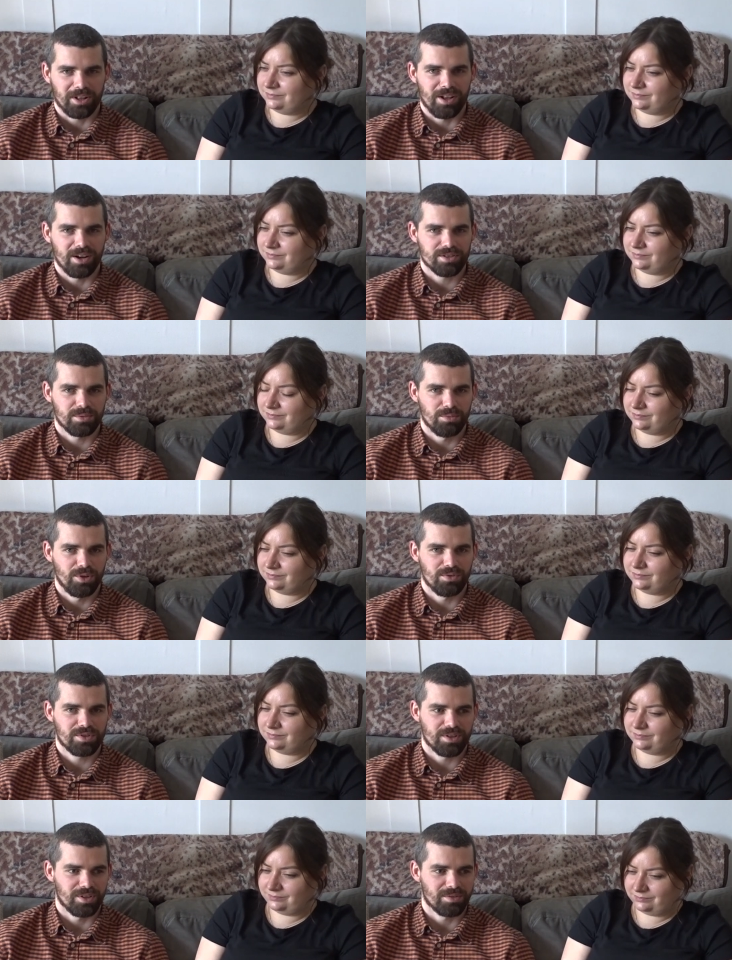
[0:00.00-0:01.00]
Speaker 1: Clarkson
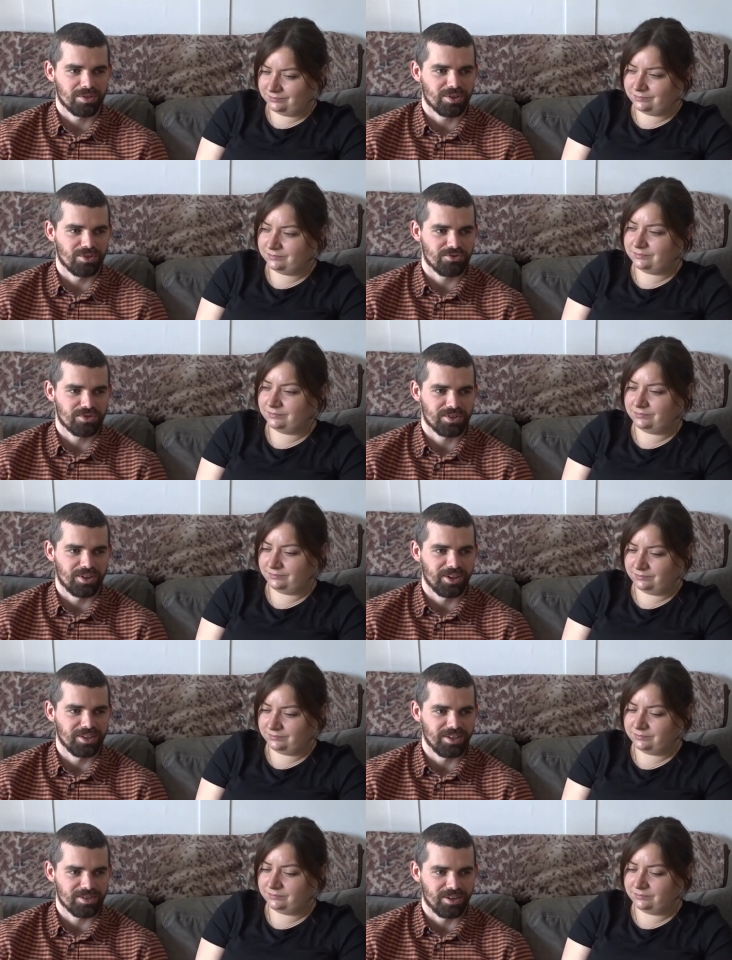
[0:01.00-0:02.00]
moves to the, the countryside
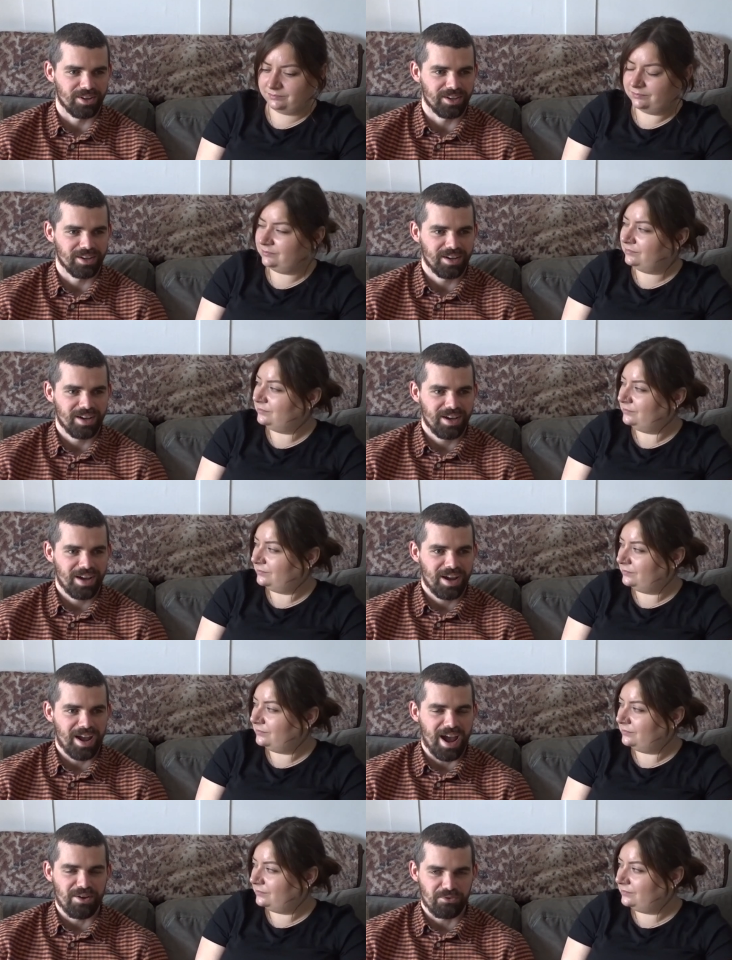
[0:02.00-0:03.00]
and he's like.
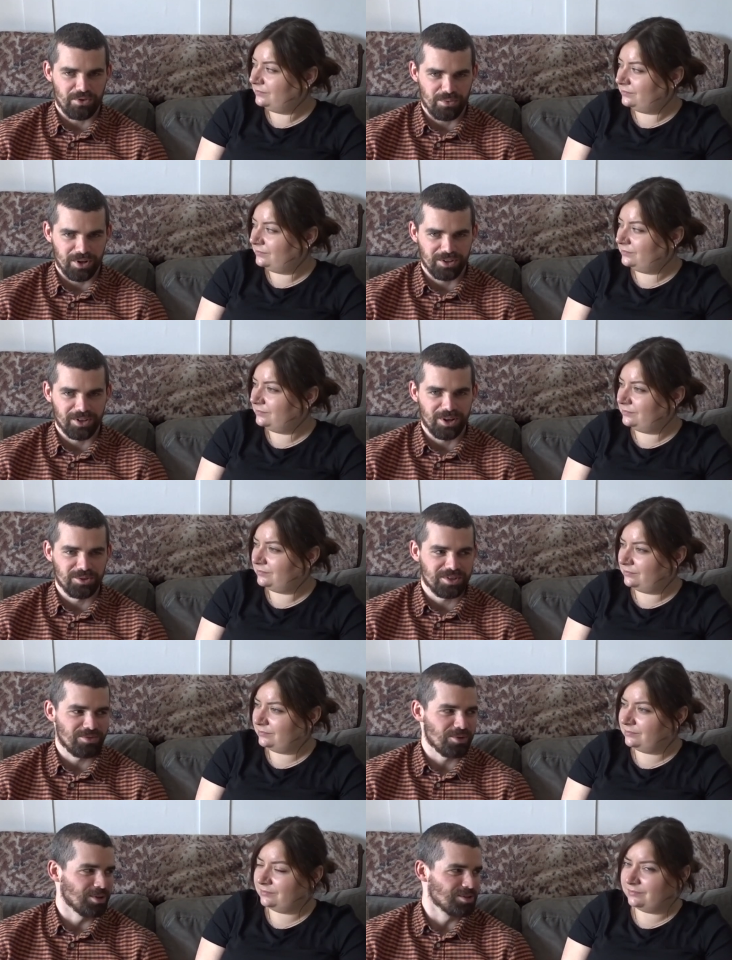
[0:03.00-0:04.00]
Everyone knows
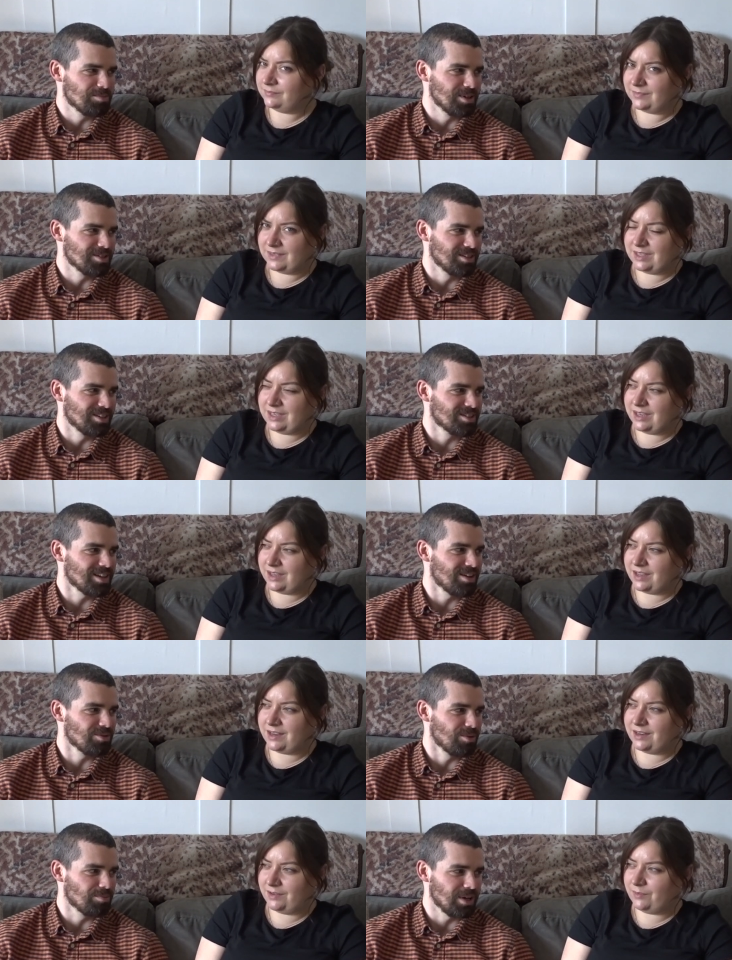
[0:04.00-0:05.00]
everyone's business. Yeah,
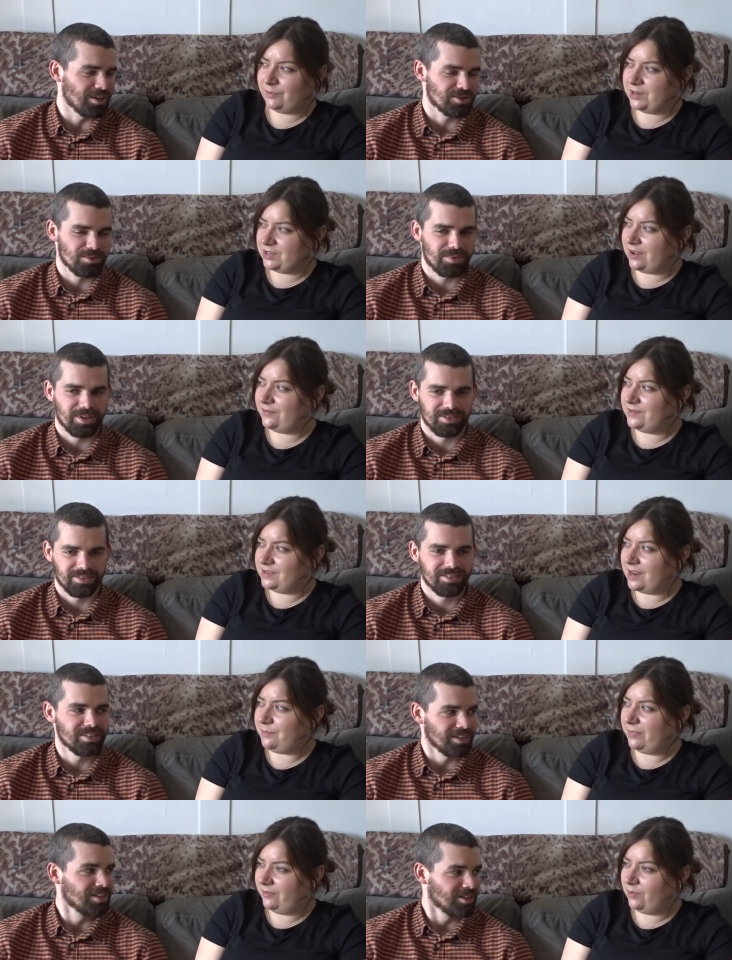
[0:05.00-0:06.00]
everyone picks which up I've on.
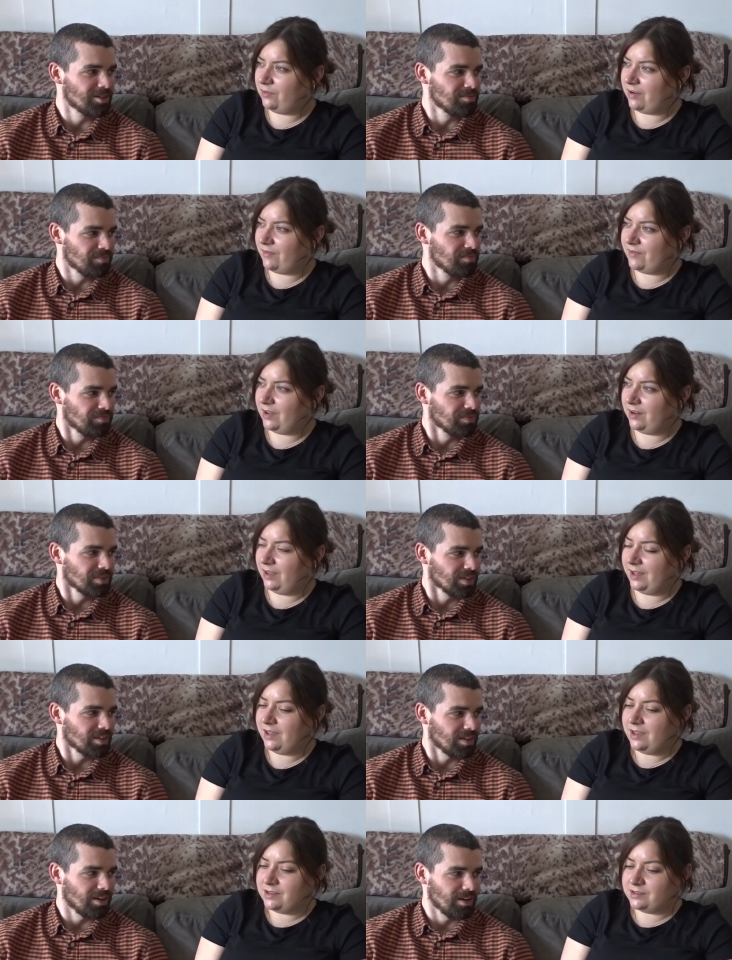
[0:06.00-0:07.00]
said
Speaker 2: before. I'm not like
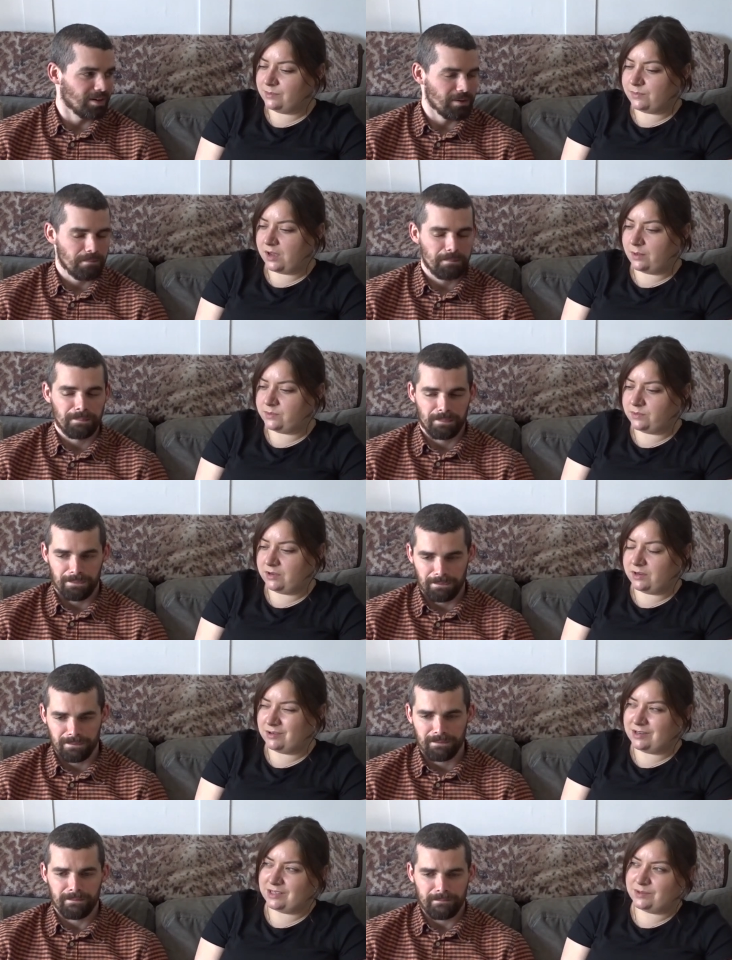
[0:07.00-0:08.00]
yeah. sometimes when you're
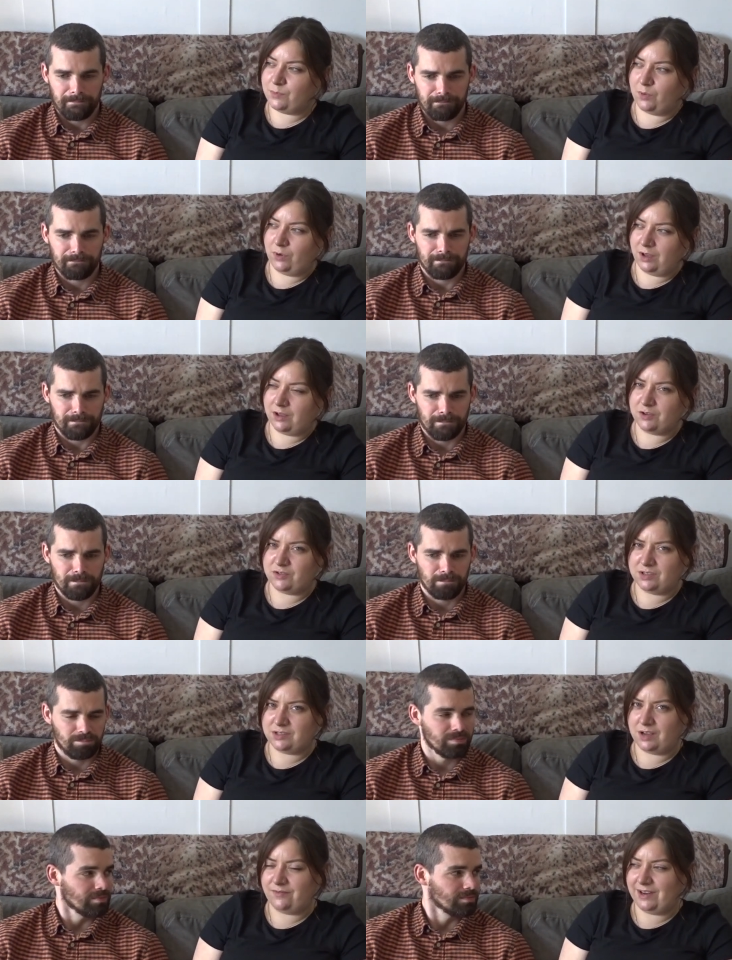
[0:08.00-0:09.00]
in the smaller
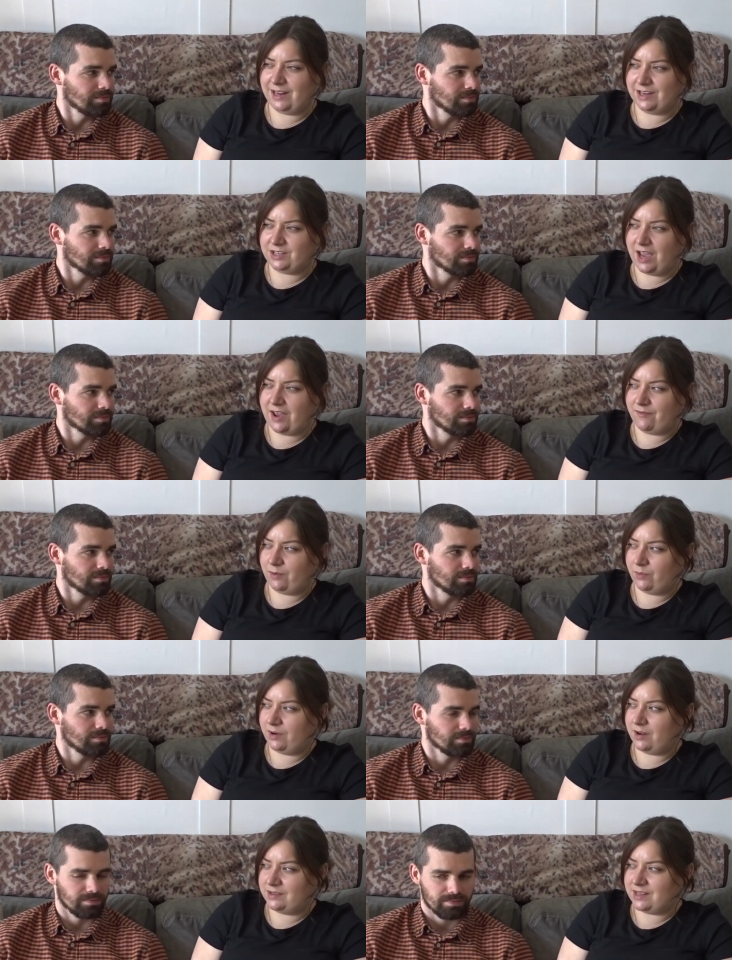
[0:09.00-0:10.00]
countryside village,
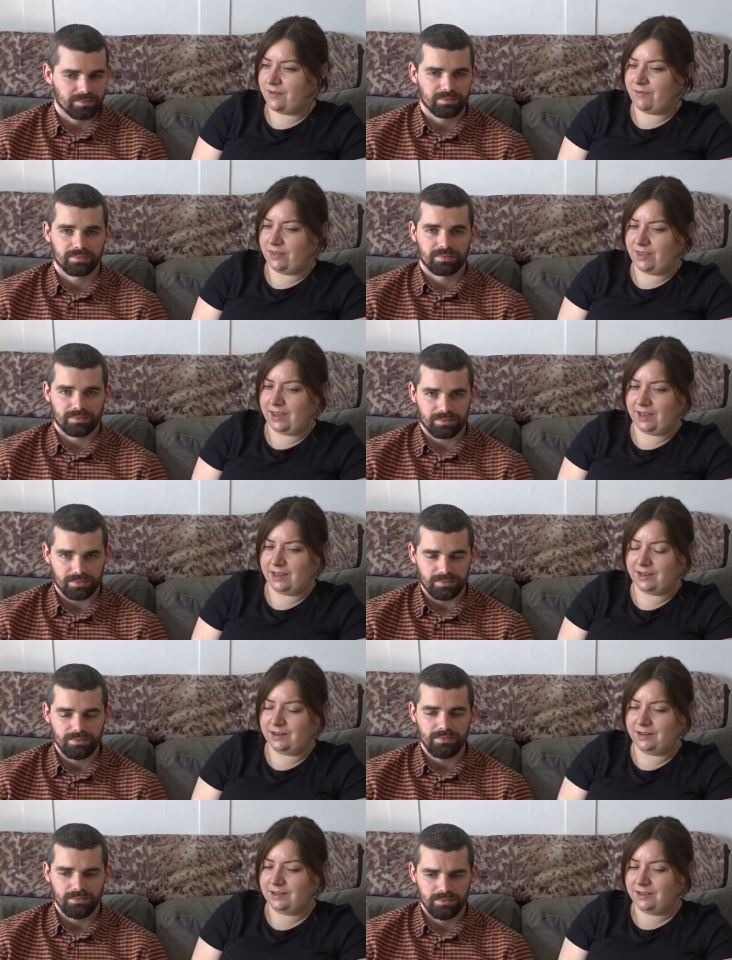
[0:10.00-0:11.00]
everyone knows everything, and